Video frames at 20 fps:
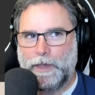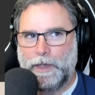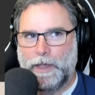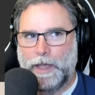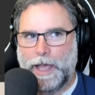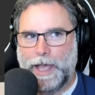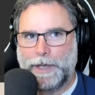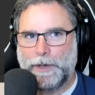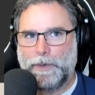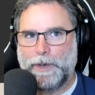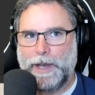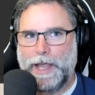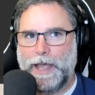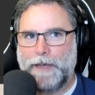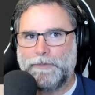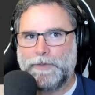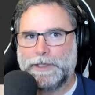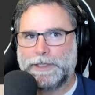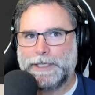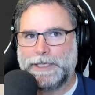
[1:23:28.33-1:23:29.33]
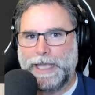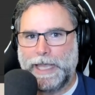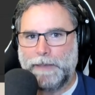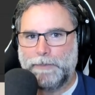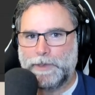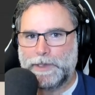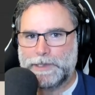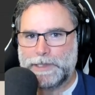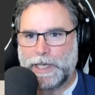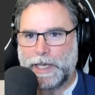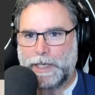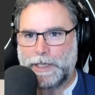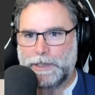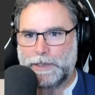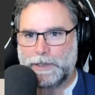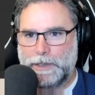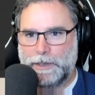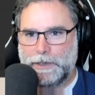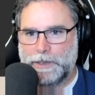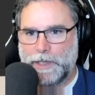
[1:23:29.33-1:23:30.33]
I don't have like a game design
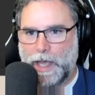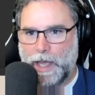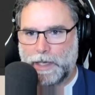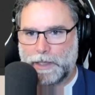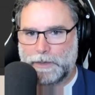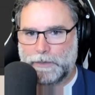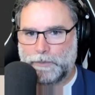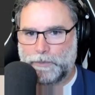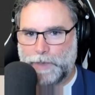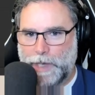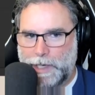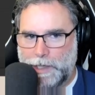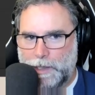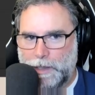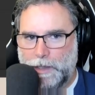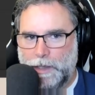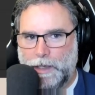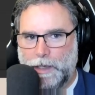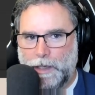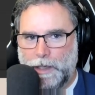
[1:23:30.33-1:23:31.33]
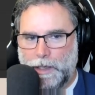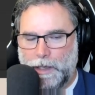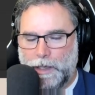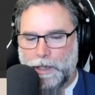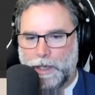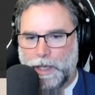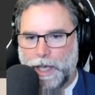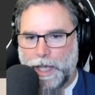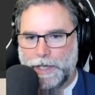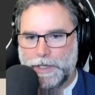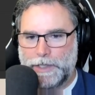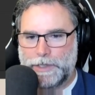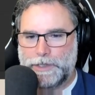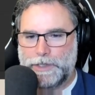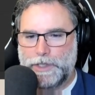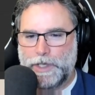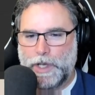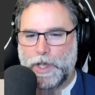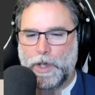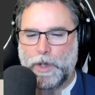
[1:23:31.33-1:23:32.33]
doc ready. I just
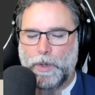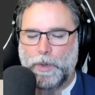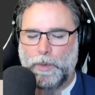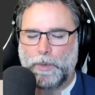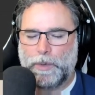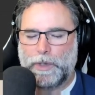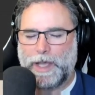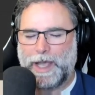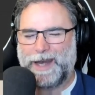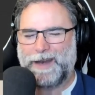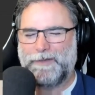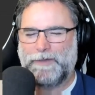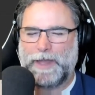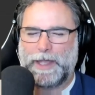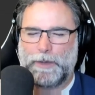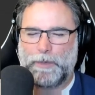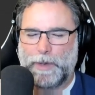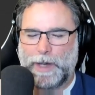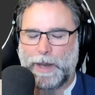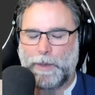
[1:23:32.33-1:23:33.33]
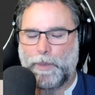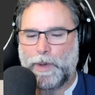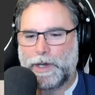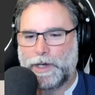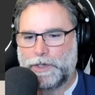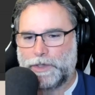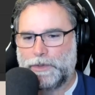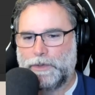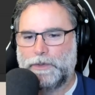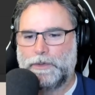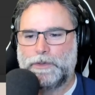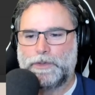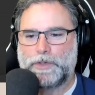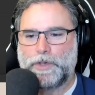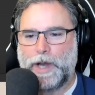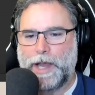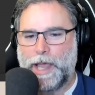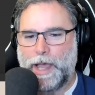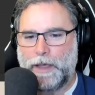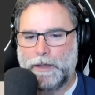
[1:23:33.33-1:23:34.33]
know kind of like what I want to
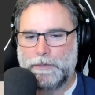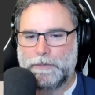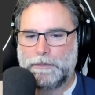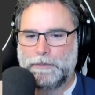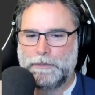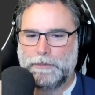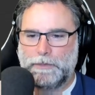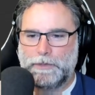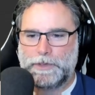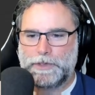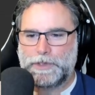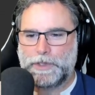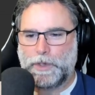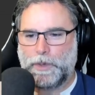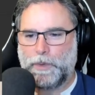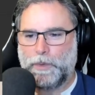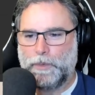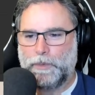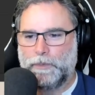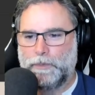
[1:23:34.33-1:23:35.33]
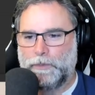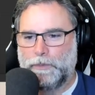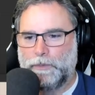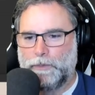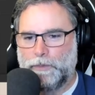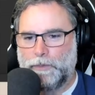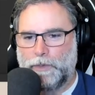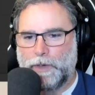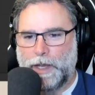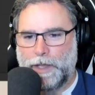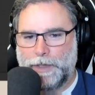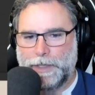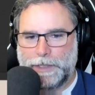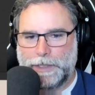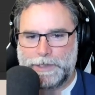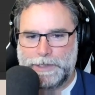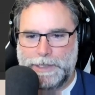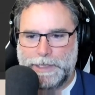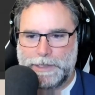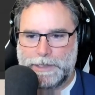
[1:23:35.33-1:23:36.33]
try out. So I think I
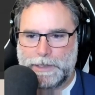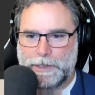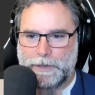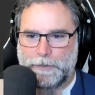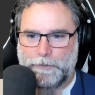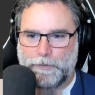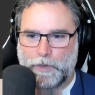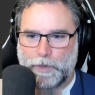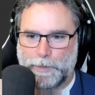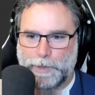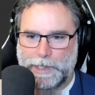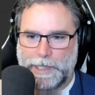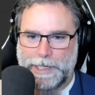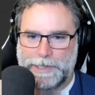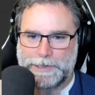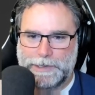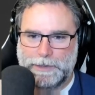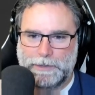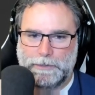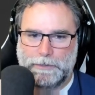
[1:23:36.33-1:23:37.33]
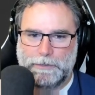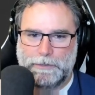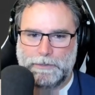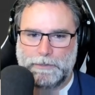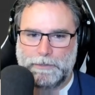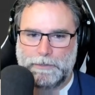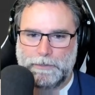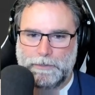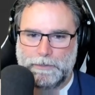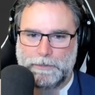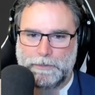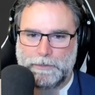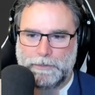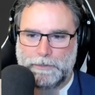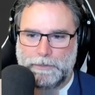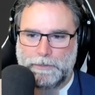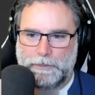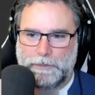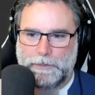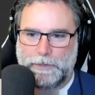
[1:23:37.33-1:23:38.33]
just need to formalize it
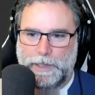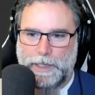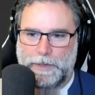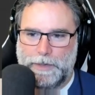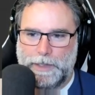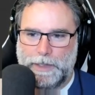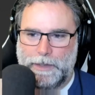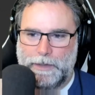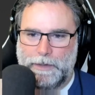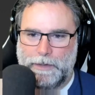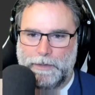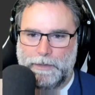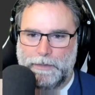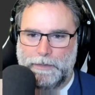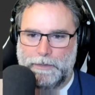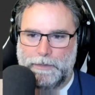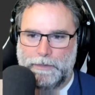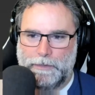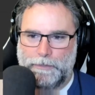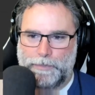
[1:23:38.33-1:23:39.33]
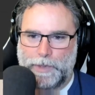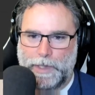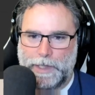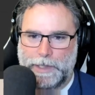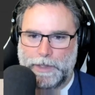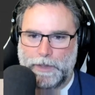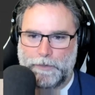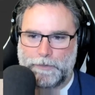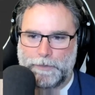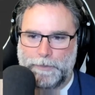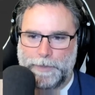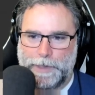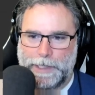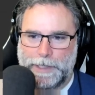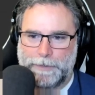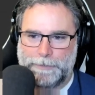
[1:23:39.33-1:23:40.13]
and then probably go from there.